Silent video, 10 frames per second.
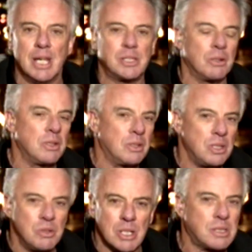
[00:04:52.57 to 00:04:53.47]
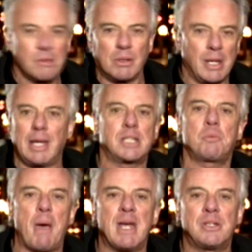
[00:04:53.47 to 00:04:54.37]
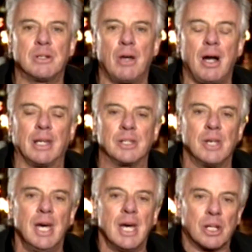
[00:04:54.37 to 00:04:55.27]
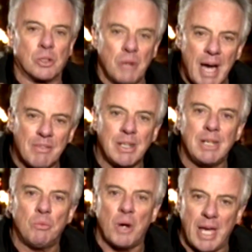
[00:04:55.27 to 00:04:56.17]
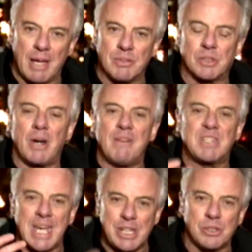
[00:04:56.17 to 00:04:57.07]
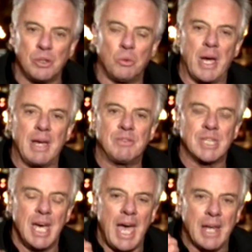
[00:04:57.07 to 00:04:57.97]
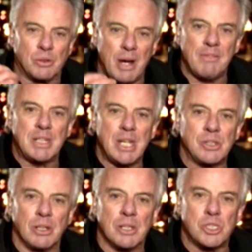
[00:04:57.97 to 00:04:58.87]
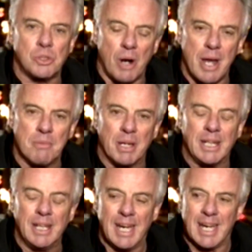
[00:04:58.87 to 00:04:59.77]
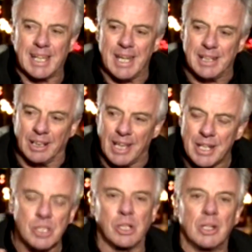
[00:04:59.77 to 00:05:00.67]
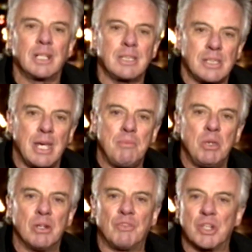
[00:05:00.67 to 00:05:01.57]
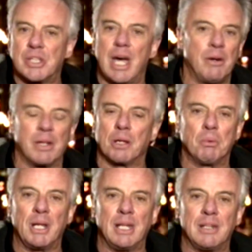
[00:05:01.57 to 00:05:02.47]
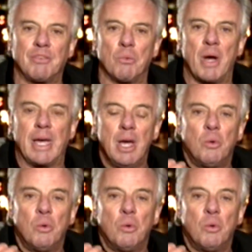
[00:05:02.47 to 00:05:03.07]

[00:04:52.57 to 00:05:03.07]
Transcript: So you just expand your knowledge. Gravity waves, gravitational waves, and gravitational astronomy can let us look at the same universe now in a completely different way.